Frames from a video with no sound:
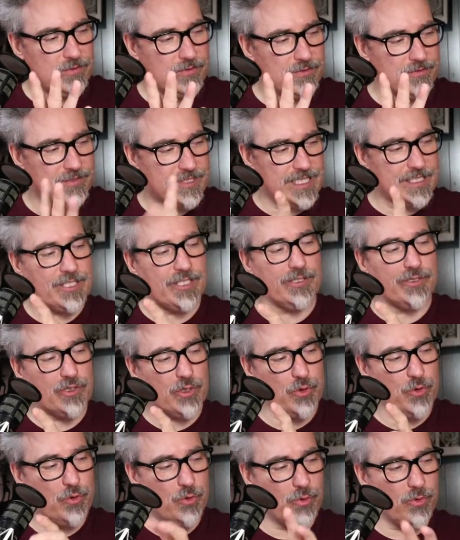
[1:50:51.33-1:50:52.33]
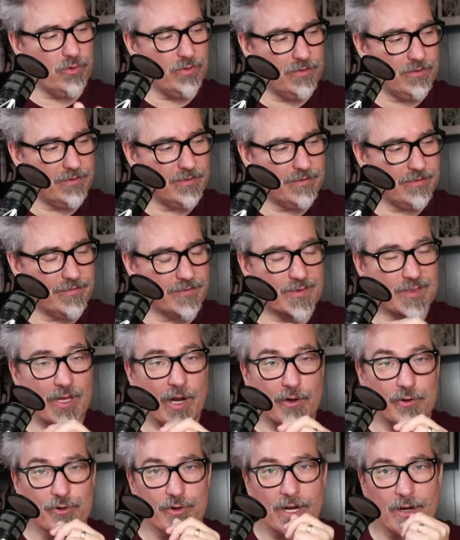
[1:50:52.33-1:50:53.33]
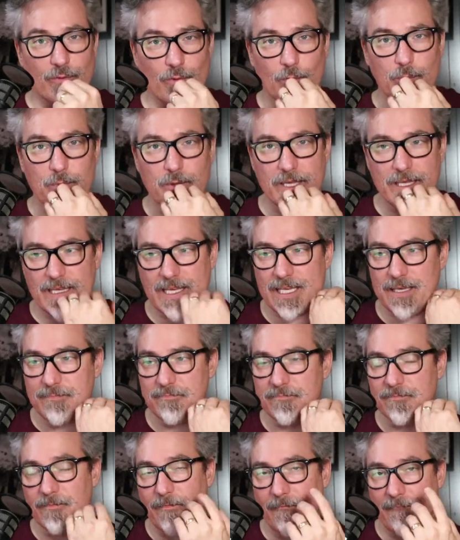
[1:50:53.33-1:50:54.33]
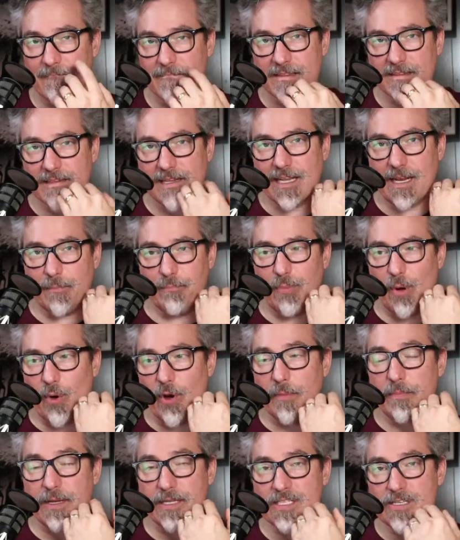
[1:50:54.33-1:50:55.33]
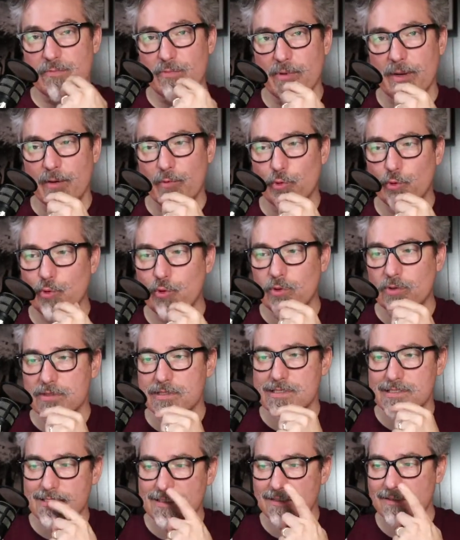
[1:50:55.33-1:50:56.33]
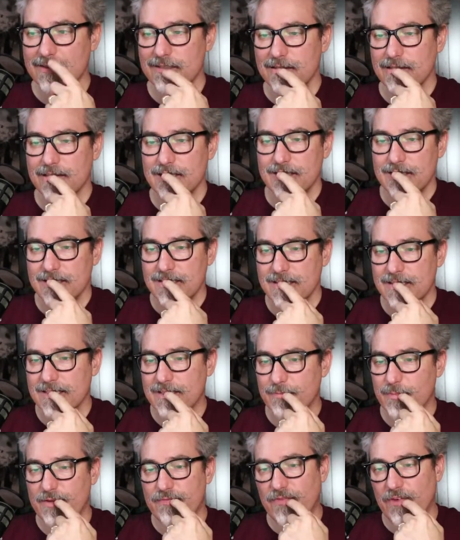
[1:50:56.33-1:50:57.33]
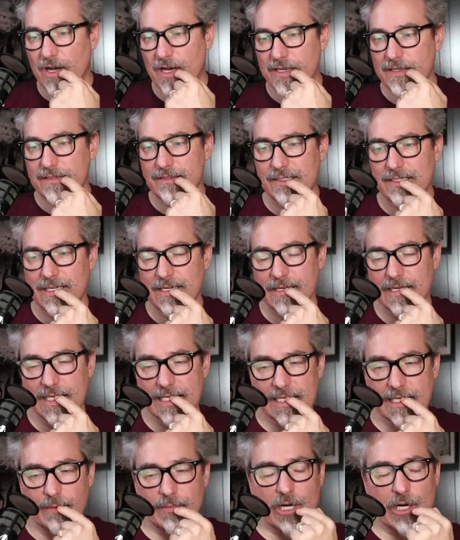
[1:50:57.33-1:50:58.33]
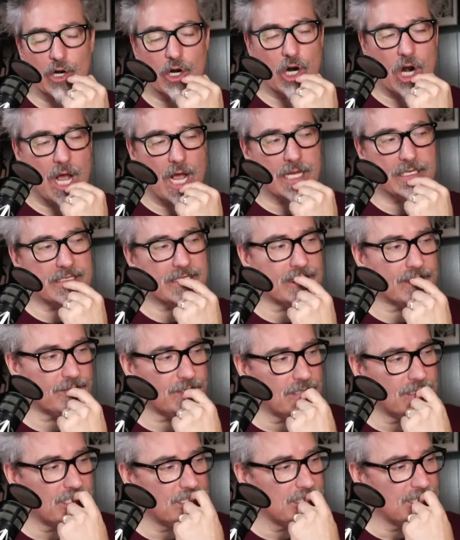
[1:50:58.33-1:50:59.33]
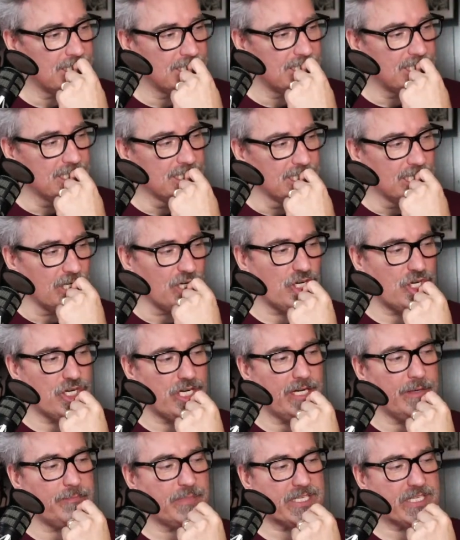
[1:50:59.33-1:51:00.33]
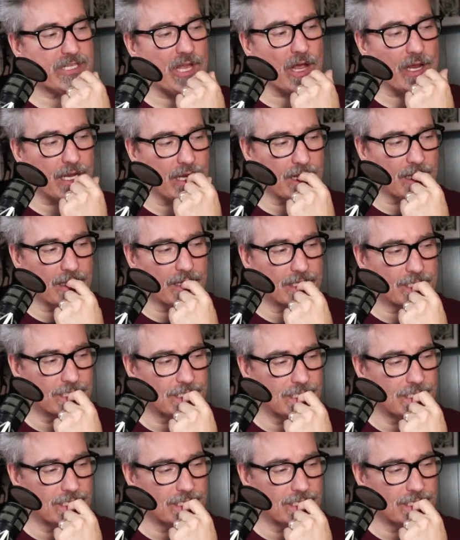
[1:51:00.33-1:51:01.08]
session 2, Star Trek role-playing game. Got to bone up on some of my rules. That'll be fun. Come across a ship stuck in a